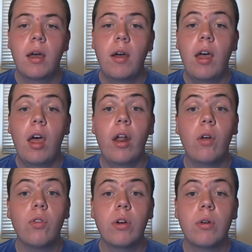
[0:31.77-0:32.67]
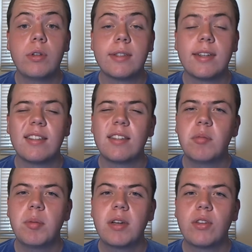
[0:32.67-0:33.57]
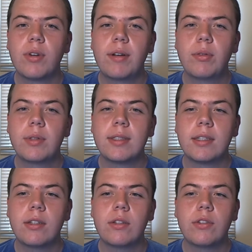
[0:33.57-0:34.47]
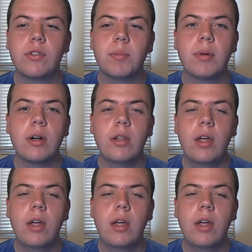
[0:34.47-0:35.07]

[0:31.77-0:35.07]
and also discussing some of the biggest rivalries in college football